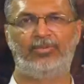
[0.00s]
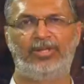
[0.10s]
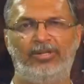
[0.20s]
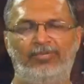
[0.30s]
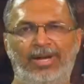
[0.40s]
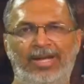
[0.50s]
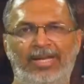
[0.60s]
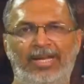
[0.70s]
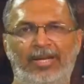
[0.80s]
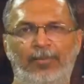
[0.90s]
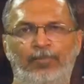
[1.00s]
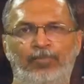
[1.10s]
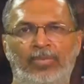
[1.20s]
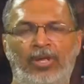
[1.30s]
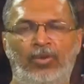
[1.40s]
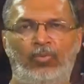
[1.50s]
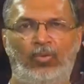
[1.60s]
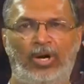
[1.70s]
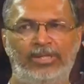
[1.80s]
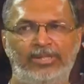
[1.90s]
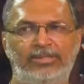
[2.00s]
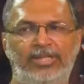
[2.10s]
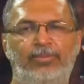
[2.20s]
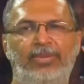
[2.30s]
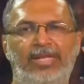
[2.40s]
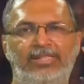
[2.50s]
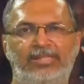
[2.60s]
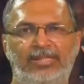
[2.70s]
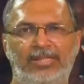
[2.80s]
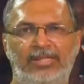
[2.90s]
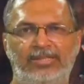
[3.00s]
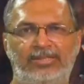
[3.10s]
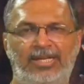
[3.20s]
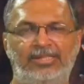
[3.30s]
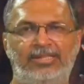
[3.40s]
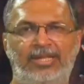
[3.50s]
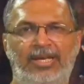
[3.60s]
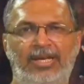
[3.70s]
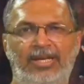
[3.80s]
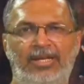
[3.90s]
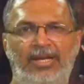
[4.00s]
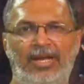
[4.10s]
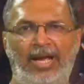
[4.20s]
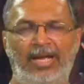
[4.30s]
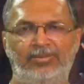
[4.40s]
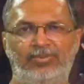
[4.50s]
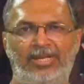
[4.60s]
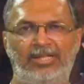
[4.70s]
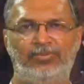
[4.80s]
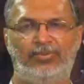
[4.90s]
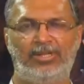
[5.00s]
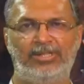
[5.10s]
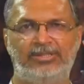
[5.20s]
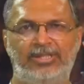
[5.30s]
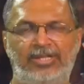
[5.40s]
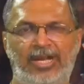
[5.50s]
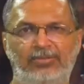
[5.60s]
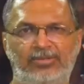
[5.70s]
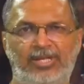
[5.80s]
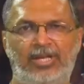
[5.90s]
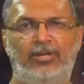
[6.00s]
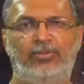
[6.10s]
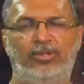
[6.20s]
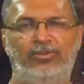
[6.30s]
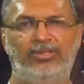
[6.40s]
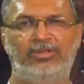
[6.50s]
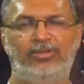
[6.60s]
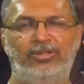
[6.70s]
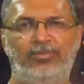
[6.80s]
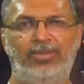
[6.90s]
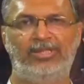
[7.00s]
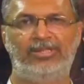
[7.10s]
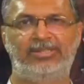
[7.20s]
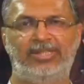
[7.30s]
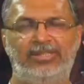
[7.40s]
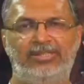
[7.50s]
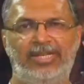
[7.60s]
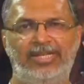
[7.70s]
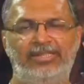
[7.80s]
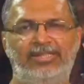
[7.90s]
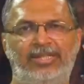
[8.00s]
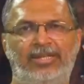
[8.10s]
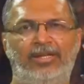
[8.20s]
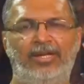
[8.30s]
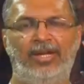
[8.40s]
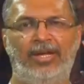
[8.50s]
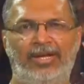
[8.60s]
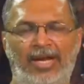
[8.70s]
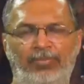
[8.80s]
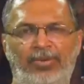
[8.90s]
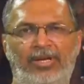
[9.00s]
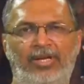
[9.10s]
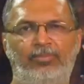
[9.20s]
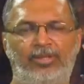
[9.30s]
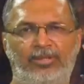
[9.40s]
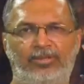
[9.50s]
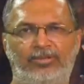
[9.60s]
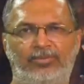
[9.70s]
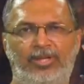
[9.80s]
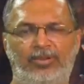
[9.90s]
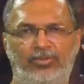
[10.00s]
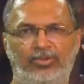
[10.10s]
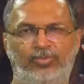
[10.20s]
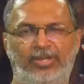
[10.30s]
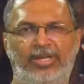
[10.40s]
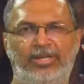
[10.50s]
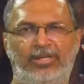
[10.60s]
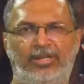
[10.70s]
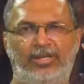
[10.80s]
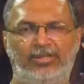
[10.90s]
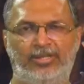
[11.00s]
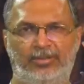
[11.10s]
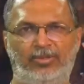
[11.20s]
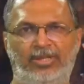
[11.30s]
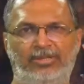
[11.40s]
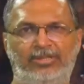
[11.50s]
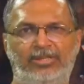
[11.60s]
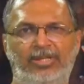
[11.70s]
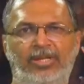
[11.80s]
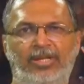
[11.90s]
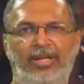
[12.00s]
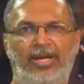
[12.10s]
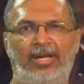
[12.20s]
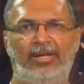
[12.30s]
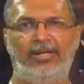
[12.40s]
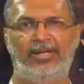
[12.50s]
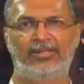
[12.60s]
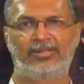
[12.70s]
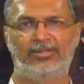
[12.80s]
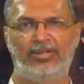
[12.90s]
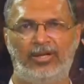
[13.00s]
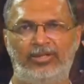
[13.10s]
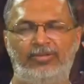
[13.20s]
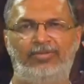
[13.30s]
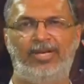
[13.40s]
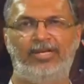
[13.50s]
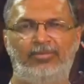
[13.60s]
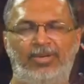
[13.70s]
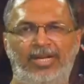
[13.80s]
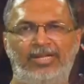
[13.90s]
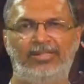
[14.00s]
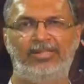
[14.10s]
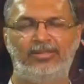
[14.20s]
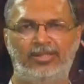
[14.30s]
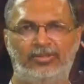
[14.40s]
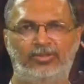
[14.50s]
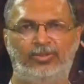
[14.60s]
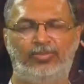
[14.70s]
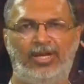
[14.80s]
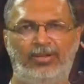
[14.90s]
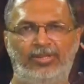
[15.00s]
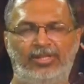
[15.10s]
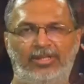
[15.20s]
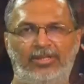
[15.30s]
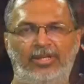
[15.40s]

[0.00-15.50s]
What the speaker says: in defining what is the image size scale as well as what is the time scale over which those images are changing rapidly because of the atmospheric turbulence, and it is not defined by the telescope diameter.